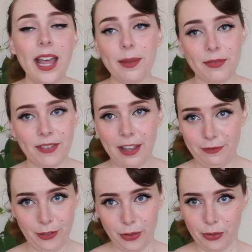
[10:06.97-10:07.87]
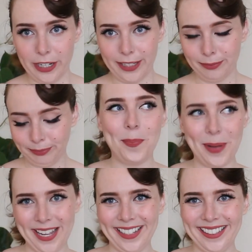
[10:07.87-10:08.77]
I am five foot three,
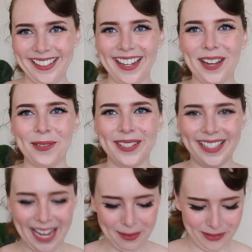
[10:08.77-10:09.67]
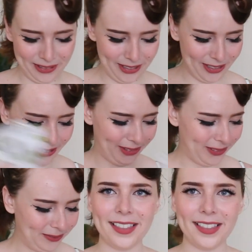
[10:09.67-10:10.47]
but it was able to